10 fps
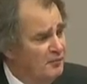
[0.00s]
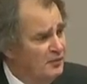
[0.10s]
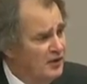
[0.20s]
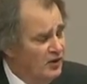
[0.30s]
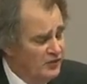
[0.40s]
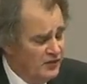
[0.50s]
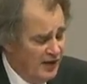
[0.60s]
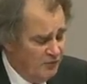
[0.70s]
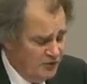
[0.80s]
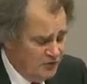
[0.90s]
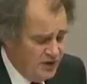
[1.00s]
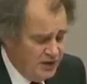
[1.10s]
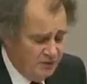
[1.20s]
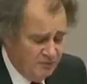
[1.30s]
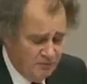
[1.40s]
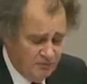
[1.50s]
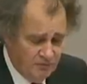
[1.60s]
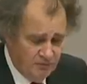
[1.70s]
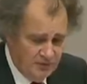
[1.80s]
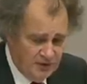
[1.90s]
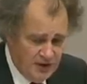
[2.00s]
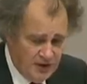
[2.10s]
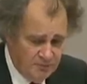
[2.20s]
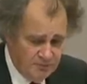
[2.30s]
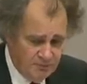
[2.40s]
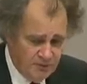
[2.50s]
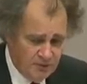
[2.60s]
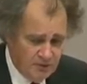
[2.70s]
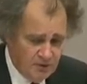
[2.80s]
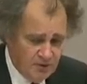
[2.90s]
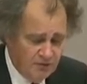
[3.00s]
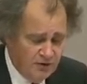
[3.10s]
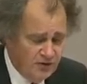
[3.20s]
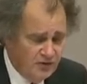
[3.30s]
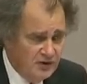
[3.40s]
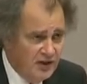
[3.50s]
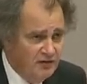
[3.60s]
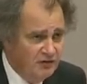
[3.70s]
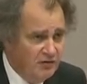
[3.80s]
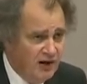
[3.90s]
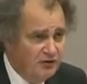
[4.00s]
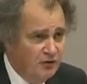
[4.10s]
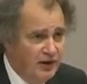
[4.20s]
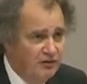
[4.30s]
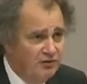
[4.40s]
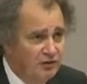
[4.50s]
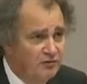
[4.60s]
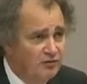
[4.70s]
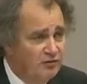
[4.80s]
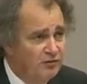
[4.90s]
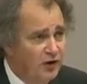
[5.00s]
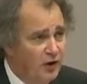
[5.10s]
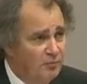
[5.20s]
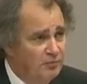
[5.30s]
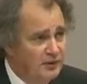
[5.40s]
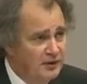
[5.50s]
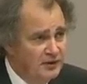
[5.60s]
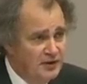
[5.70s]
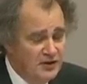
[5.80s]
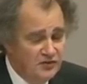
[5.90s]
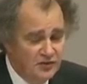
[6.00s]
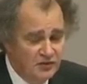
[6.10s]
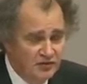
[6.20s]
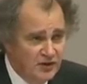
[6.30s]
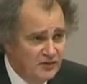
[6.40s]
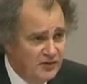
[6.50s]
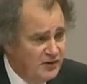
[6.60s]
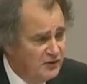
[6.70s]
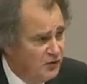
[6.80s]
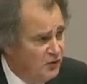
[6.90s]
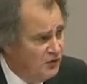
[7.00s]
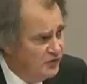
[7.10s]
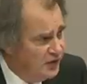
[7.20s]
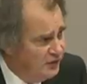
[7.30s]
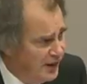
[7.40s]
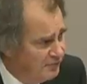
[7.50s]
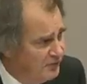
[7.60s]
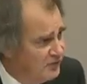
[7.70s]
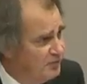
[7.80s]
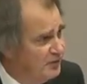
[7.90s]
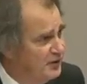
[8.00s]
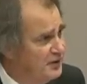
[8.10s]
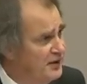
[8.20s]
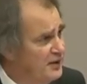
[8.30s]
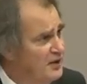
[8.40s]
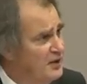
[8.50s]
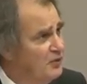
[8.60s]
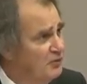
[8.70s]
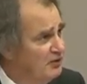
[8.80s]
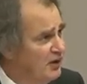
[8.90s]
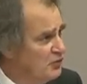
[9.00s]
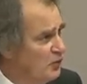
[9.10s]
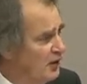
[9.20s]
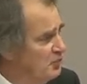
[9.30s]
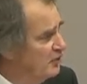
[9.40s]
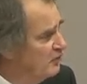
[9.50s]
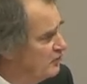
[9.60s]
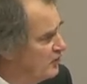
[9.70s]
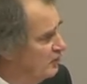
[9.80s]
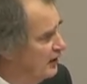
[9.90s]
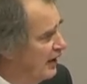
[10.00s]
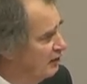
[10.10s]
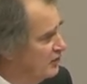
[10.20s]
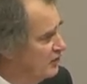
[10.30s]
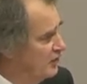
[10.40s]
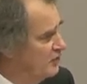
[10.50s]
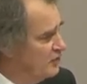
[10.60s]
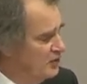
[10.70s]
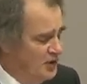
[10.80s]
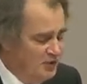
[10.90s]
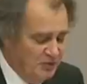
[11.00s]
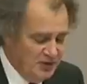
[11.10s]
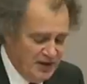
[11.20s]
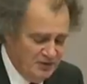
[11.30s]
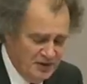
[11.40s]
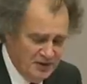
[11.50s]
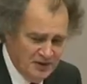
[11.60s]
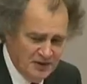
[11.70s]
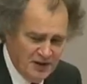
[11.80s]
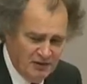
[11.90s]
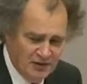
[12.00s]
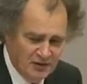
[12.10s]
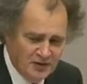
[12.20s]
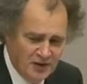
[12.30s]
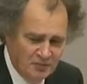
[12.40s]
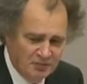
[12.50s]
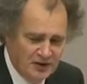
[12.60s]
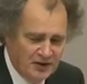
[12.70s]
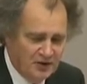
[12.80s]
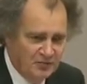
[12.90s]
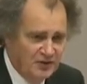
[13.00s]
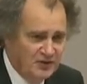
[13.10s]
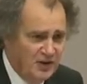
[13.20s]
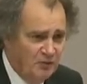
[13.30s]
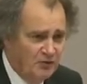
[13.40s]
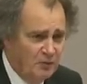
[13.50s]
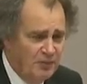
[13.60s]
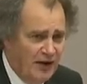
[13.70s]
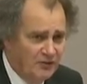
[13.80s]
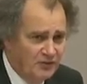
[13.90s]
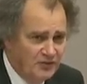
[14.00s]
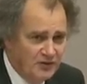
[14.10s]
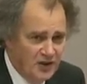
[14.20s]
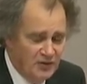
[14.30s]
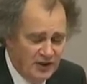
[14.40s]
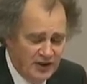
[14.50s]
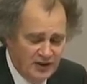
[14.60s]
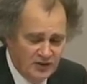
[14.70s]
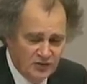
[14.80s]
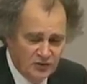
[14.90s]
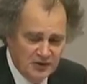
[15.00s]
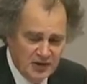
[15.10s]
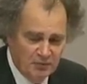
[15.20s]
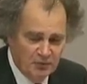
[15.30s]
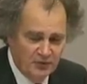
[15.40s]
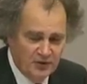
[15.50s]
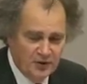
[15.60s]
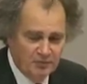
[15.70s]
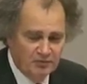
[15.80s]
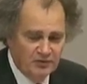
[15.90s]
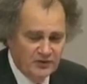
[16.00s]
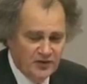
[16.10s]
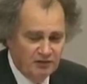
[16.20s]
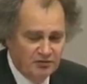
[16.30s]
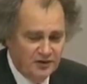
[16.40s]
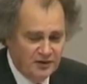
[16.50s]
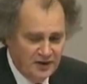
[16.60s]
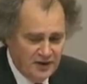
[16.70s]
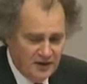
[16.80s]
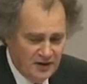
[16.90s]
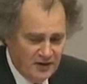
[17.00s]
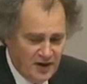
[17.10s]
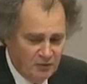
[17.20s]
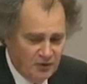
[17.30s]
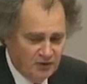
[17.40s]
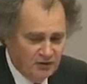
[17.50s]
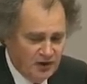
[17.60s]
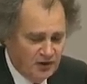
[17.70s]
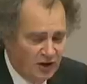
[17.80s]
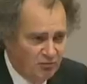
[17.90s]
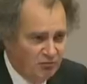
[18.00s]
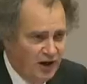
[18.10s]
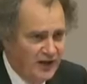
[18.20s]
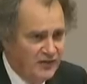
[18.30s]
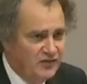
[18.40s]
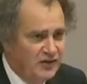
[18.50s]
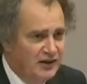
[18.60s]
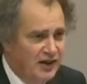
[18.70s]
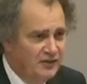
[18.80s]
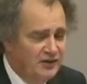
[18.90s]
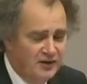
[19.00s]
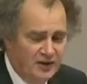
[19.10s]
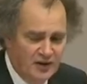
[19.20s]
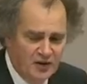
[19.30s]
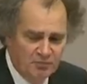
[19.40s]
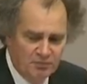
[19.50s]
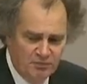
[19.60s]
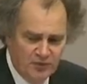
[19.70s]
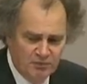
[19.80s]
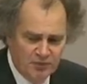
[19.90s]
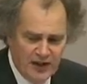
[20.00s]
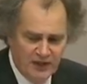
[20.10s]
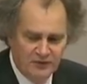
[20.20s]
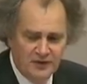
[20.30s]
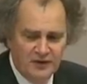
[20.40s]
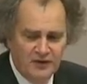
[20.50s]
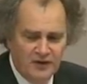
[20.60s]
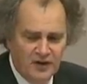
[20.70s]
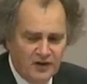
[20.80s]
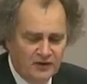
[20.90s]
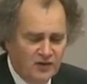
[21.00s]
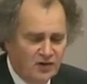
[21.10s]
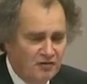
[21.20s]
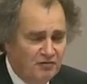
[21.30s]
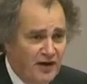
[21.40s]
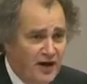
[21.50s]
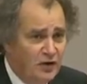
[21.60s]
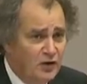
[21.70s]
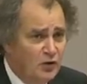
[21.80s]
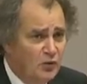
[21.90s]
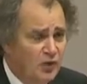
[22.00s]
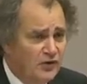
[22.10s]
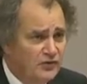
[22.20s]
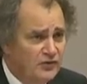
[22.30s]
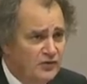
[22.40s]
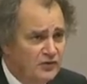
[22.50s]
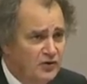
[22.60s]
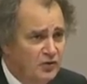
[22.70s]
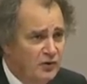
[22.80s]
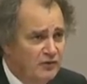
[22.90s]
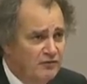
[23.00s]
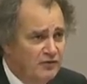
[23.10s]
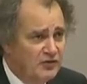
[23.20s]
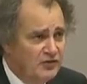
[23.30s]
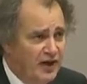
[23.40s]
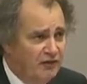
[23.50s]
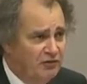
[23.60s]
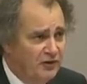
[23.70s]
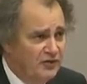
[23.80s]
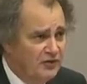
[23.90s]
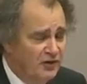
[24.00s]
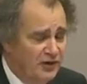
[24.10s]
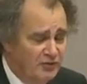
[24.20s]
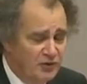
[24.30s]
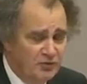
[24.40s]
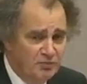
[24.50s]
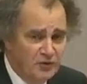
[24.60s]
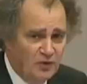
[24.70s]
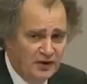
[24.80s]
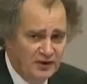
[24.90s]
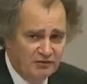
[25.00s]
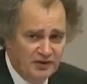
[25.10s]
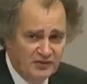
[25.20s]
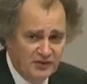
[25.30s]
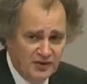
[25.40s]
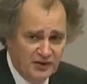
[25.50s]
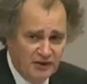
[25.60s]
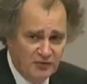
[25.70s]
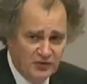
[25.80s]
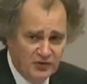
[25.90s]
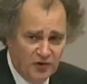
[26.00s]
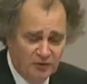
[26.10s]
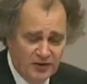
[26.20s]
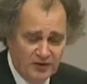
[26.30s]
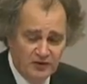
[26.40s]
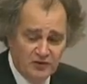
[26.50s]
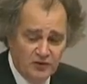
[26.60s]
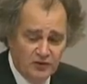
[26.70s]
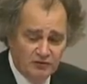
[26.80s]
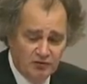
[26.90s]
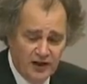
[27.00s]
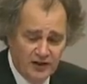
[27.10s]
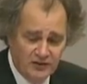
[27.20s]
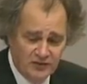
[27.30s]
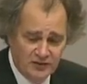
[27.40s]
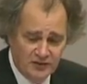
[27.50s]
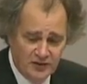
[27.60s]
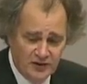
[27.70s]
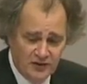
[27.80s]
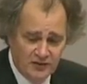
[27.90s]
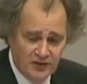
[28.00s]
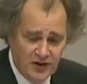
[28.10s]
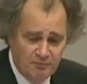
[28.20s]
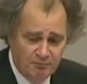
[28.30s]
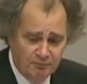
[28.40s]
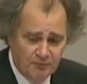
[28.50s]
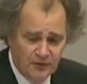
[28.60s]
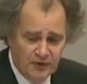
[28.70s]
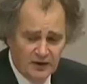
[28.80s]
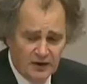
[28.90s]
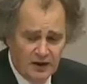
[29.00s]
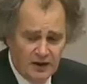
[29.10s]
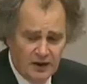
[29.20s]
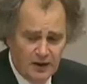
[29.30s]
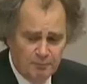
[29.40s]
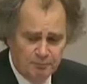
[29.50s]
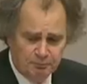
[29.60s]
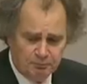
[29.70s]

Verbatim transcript: because that was the year, the first year of graduation from Leeds University, and it also happens to be a year which has quite a bit of similarities uh, with our current uh, predicament. It was about to go into a double-dip recession. There were uh, riots in London. Uh, the, the Brown uh, Dog affair was to do with vivisection, so that was quite interesting that that was a topic that caused riots at, at the time. Um,